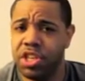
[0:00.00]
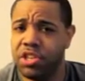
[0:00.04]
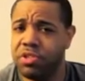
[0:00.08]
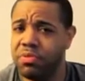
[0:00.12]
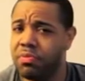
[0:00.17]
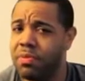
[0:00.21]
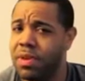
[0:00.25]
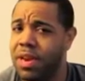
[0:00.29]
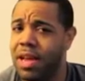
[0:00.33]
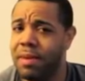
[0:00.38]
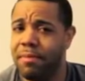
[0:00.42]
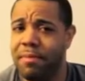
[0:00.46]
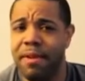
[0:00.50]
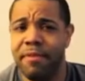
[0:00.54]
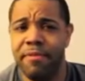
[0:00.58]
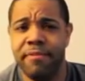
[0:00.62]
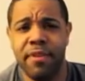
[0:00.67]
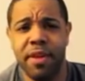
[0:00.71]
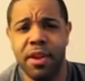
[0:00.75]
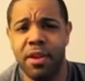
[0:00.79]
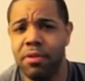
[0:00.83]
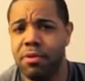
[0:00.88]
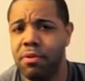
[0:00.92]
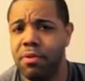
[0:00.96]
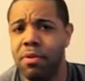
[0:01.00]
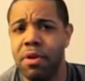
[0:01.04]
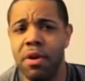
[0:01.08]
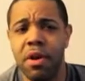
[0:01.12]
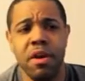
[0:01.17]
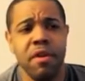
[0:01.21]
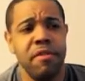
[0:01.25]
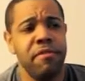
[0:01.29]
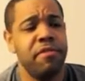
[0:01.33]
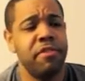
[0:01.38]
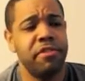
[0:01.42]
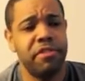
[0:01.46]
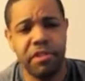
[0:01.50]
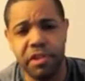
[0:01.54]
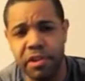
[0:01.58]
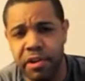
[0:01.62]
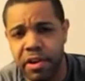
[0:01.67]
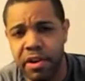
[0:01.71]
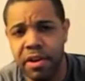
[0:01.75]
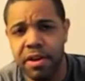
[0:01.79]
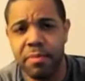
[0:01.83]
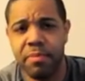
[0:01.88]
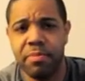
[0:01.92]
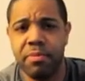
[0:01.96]
just with like my fellow
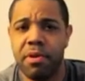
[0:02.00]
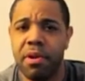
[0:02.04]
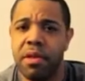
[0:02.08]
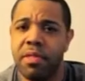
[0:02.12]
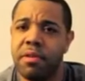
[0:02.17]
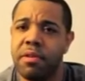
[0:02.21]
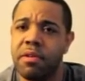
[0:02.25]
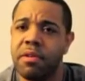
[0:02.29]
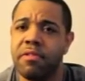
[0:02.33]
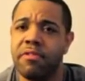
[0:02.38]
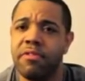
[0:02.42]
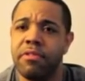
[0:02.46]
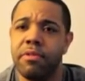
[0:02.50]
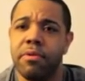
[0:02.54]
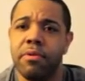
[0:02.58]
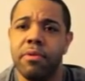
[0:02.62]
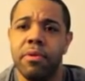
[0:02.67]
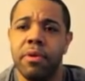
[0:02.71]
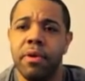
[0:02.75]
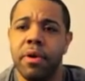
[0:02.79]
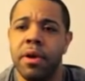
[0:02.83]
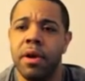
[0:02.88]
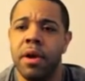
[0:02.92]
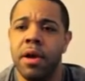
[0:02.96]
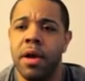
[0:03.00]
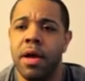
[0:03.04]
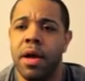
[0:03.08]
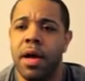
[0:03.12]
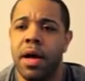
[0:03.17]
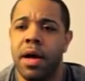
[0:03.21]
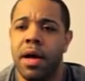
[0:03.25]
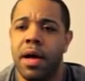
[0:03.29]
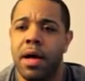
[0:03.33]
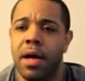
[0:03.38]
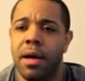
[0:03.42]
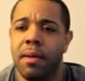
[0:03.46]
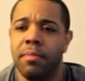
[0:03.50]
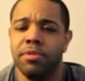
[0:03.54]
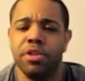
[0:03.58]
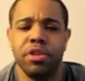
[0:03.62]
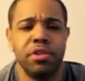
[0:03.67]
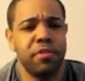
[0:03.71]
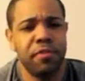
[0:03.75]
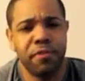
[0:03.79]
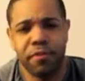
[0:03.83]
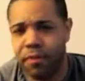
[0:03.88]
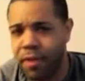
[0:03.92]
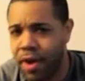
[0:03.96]
fraternity brothers or um,
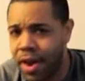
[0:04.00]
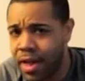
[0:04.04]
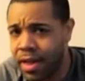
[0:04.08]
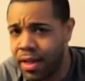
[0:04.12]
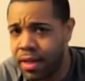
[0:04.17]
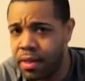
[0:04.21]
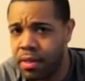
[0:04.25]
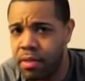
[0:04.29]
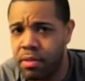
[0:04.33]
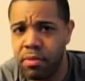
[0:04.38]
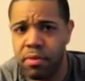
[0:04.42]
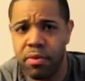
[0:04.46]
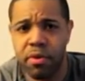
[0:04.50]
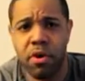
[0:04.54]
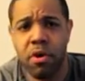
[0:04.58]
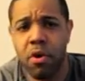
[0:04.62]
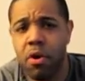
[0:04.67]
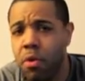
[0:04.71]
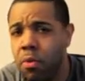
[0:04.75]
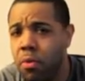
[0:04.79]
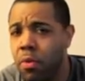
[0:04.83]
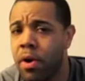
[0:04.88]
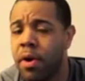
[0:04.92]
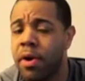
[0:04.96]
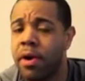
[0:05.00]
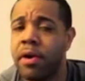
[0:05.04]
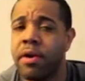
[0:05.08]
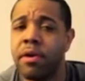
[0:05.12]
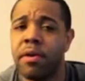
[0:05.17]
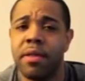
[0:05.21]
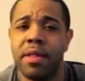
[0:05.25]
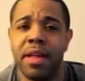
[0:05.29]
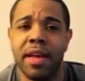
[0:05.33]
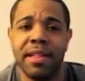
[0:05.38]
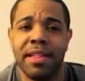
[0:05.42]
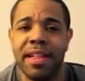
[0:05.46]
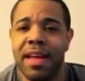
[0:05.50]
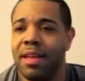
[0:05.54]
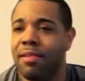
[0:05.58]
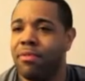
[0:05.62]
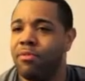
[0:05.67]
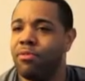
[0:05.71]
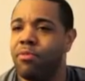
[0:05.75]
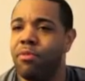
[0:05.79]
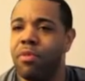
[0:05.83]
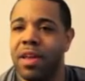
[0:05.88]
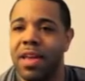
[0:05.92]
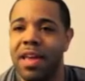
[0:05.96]
just friends or co-workers like
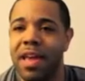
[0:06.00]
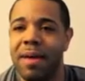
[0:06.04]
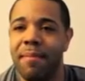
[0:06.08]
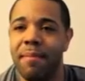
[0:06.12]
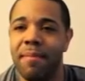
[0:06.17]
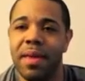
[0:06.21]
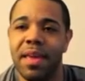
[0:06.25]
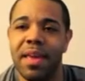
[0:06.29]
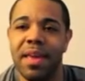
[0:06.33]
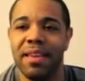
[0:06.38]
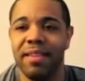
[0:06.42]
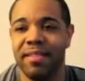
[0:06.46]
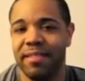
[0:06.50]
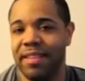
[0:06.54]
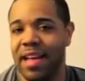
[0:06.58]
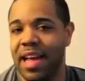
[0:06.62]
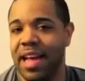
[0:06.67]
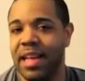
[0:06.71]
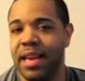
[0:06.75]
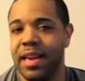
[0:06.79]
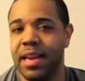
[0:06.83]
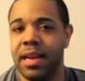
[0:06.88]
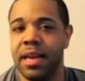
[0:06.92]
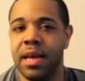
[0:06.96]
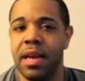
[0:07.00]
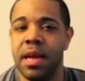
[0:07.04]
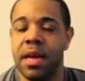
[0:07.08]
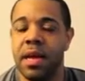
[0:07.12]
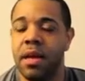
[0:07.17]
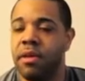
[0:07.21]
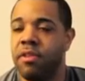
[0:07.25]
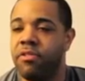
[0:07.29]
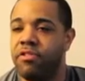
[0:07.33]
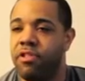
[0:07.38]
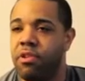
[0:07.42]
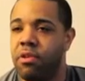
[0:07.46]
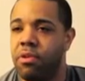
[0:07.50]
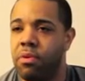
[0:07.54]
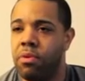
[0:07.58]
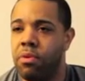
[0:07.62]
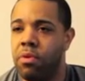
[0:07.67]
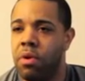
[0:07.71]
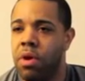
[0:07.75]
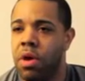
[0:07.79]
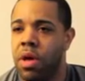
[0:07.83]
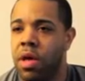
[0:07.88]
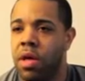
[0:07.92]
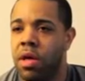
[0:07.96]
that's what got me excited so